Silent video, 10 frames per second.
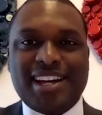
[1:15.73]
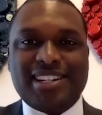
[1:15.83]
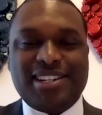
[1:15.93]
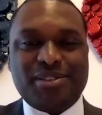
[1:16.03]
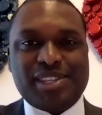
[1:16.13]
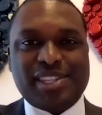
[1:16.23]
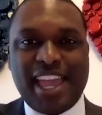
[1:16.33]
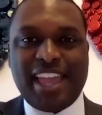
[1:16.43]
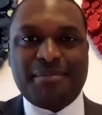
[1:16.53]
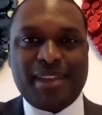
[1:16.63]
to do the
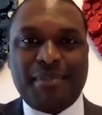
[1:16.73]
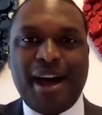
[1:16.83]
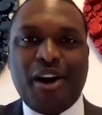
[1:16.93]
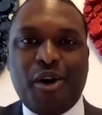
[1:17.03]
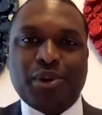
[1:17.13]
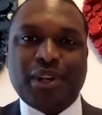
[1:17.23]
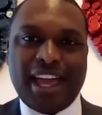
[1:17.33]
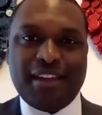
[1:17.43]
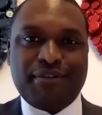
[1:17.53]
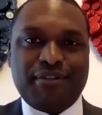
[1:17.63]
same in my own
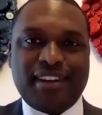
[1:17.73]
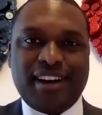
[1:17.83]
life.